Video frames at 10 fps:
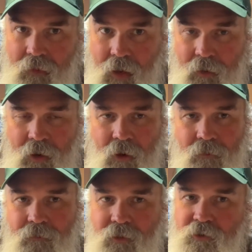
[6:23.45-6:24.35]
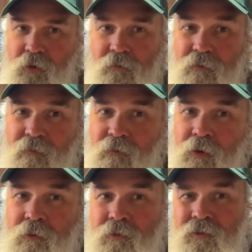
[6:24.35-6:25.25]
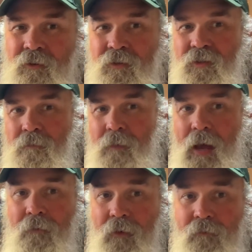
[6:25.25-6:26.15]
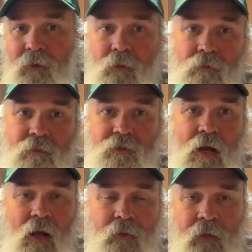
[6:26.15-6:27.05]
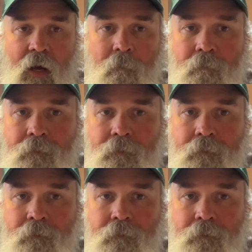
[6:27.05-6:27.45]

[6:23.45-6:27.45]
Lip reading: don't know. There's good reviews and there's some bad reviews on